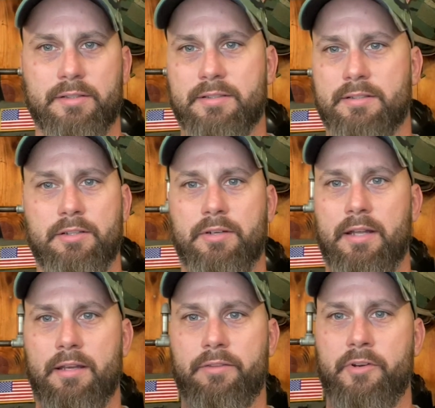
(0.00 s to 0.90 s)
It's still got
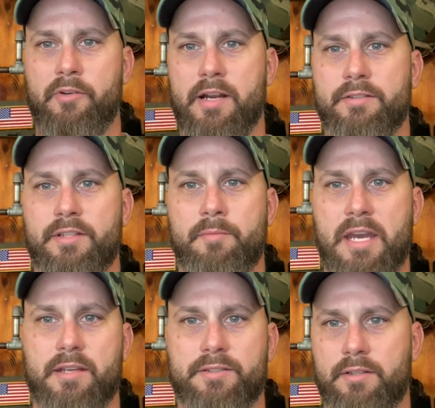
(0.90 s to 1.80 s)
like 3 rounds in the
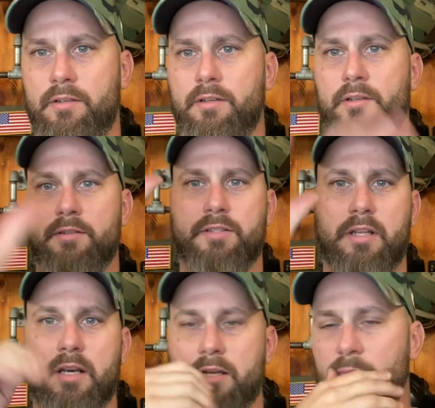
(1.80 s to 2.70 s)
magazine, and it's
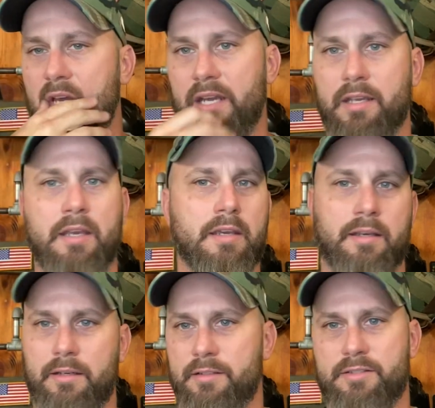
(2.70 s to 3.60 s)
locking back,
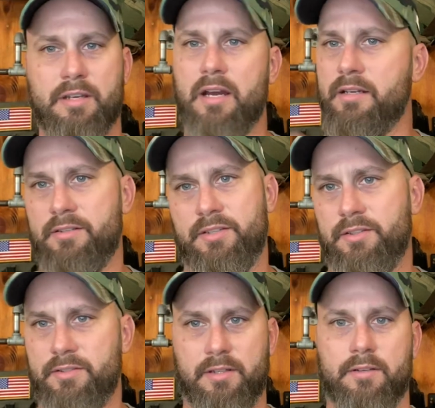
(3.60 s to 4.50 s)
and it's not
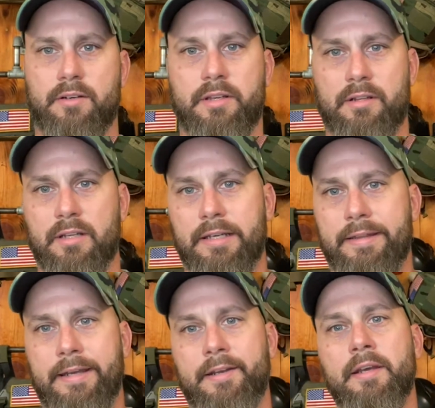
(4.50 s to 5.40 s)
consistent or anything like
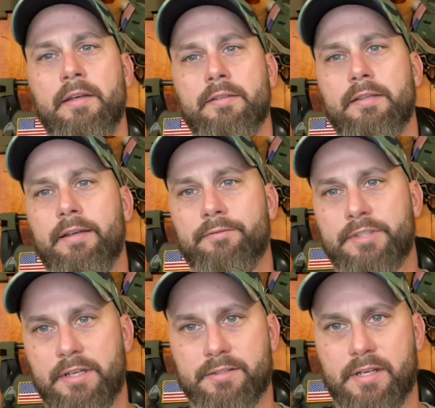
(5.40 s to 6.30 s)
that. It's like,
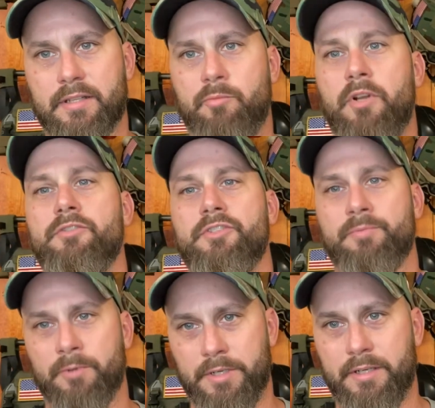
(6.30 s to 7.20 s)
sounds like plunger
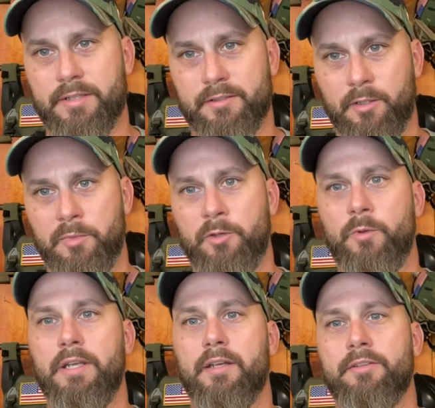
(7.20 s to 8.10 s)
spring is a little bit
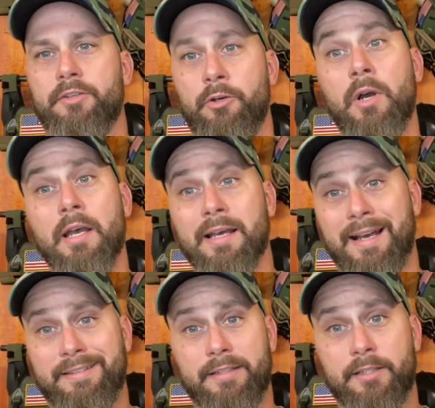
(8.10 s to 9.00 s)
weak. So I
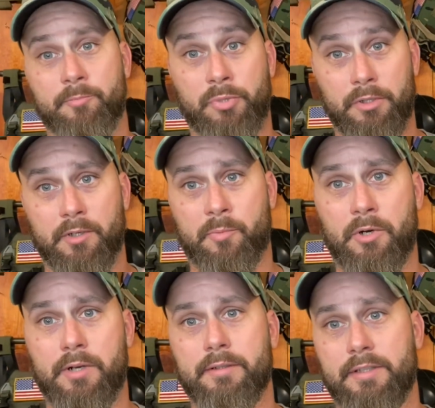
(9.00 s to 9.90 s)
did pull it
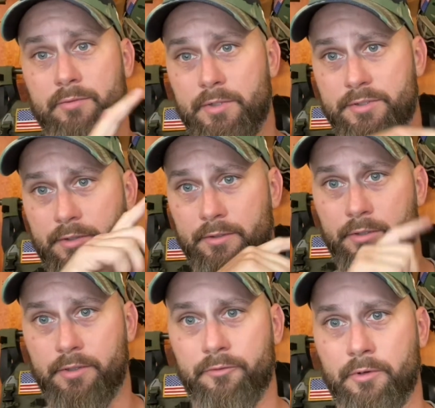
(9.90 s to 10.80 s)
apart. That's where I started
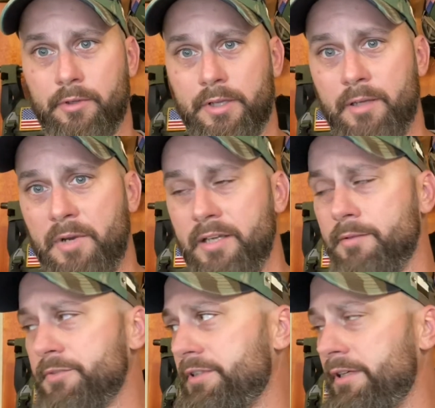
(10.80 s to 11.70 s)
looking for all the
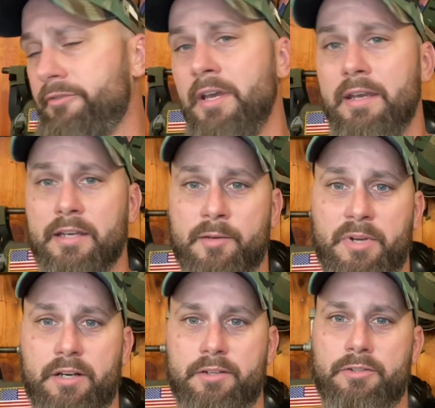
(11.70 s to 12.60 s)
MIM stuff,
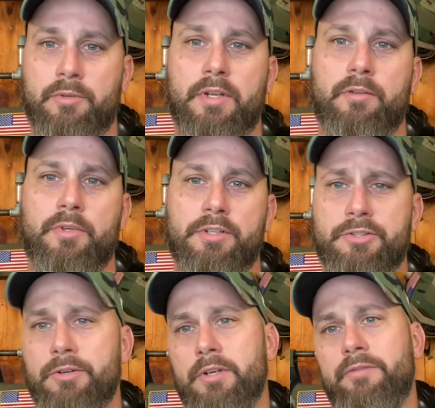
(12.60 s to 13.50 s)
compared it to another one, and
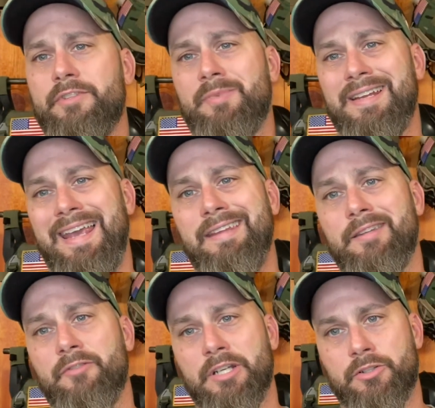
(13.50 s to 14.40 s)
sure enough, it's about 1/8
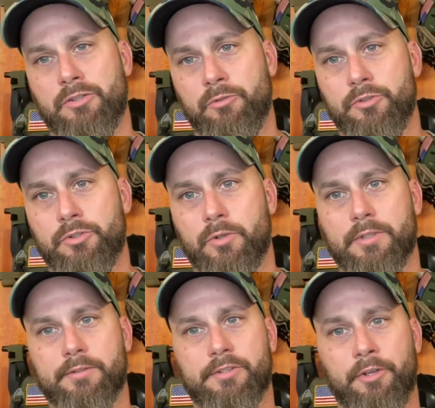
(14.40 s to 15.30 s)
of an inch too
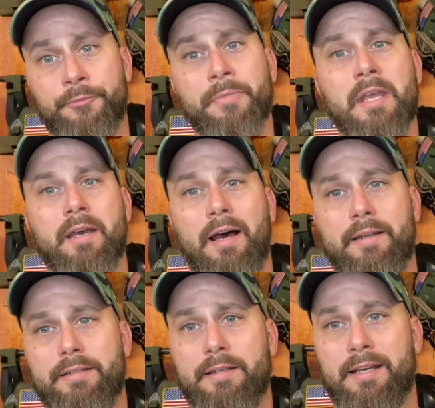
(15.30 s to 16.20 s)
short. So I
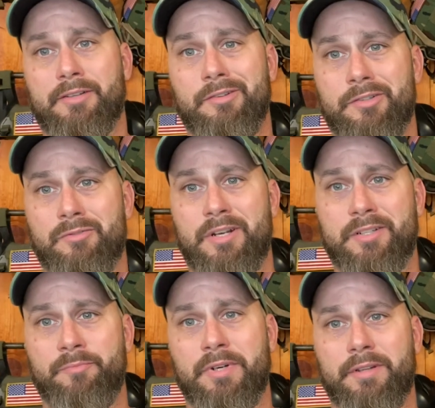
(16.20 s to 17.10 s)
did actually stretch
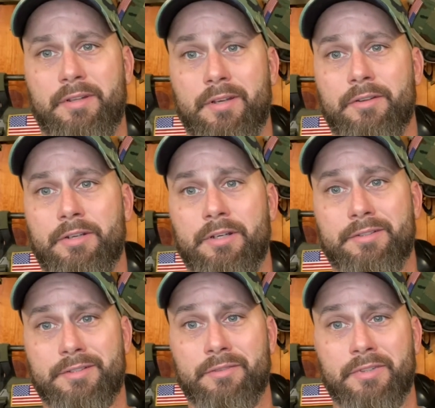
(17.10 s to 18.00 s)
it and put it in the other gun to
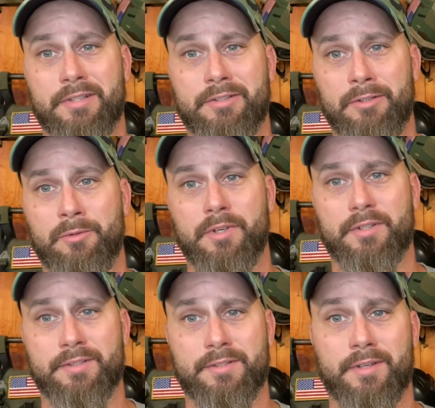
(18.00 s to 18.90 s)
see if that's gonna work,
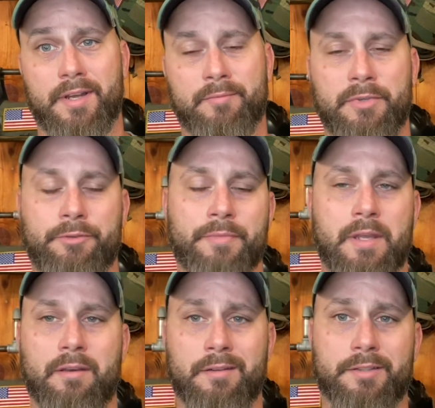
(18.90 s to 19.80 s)
because it's a 9mm,
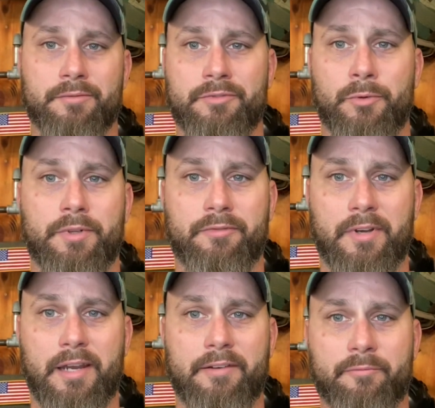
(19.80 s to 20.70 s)
and this one's
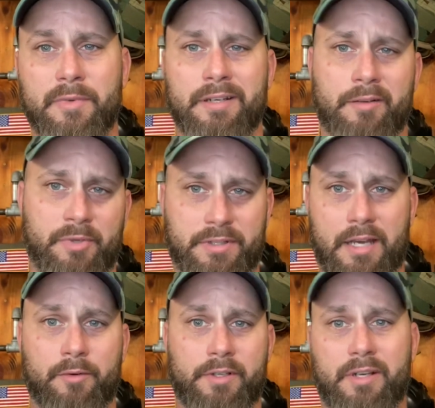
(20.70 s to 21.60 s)
45, and I put
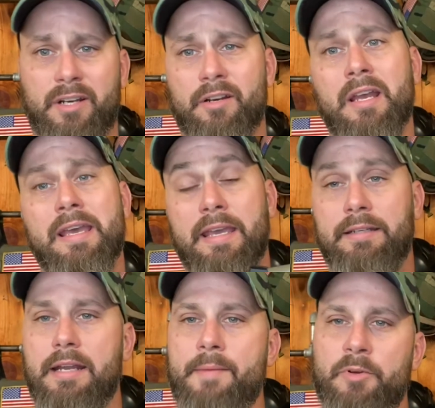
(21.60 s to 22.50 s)
that one in here. It
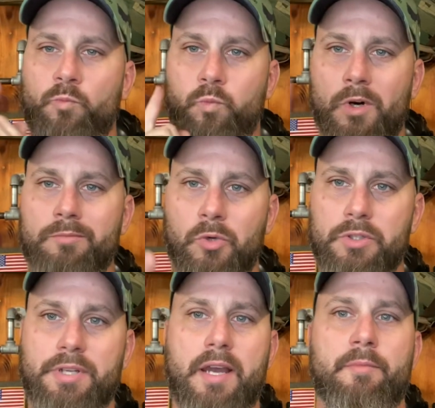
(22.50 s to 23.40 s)
did happen one more
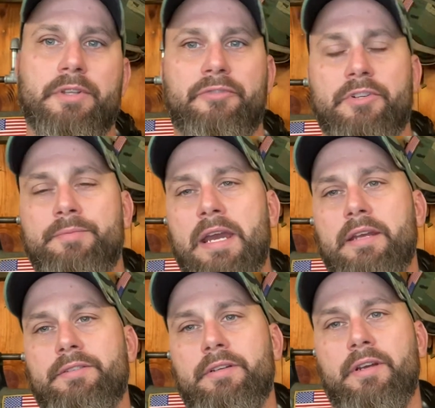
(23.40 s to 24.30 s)
time in the first
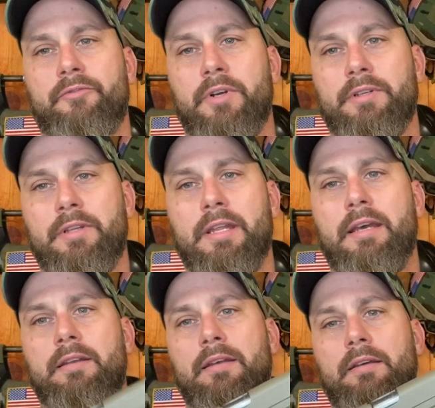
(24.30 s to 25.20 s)
magazine after I did
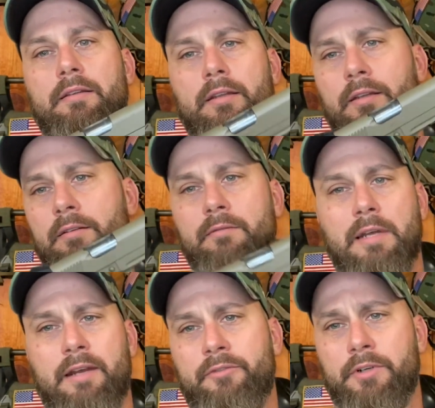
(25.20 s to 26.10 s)
that, and then
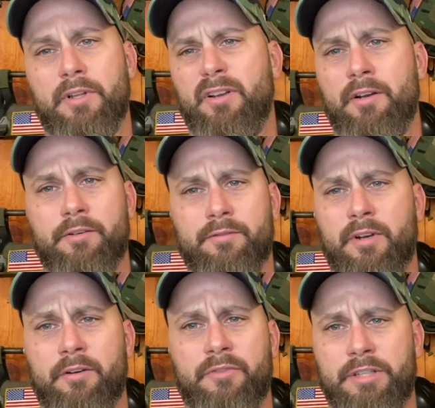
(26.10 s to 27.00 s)
after another 100,
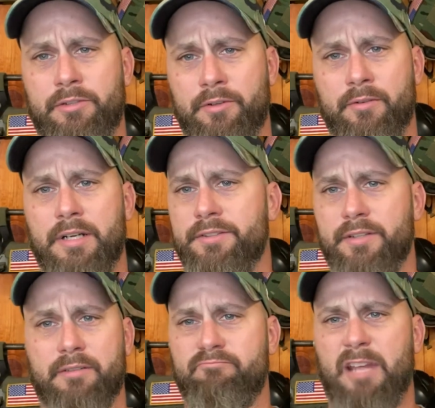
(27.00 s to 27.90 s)
150, 200 rounds,
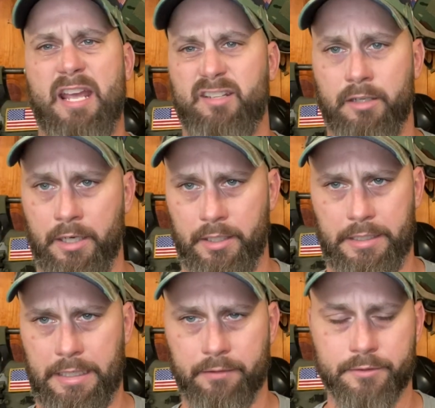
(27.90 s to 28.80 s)
it hadn't done it
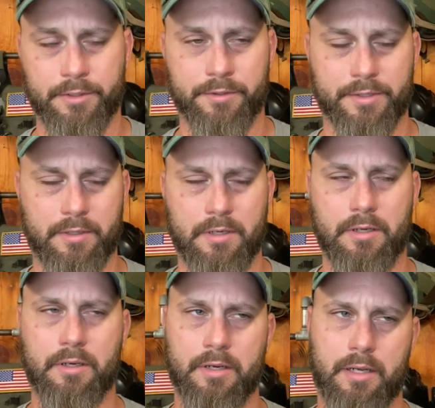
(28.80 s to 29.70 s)
again. So I was like,
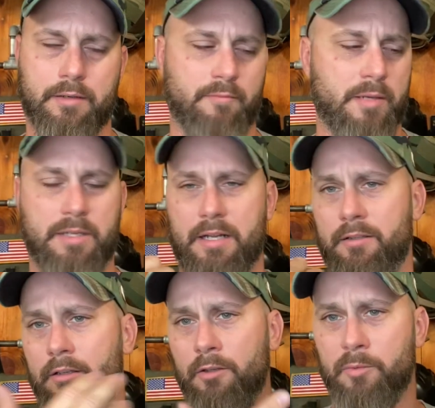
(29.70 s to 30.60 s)
okay, maybe it had a
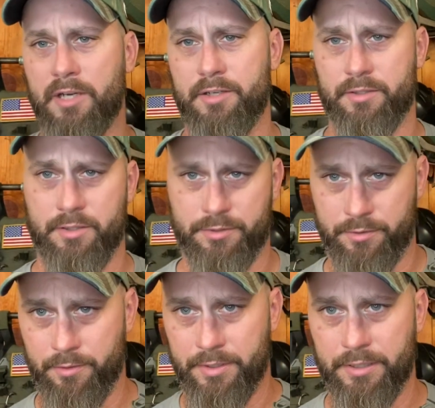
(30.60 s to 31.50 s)
little lubrication issue
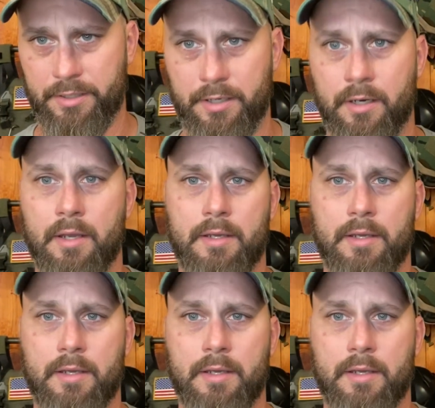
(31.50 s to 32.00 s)
going in there.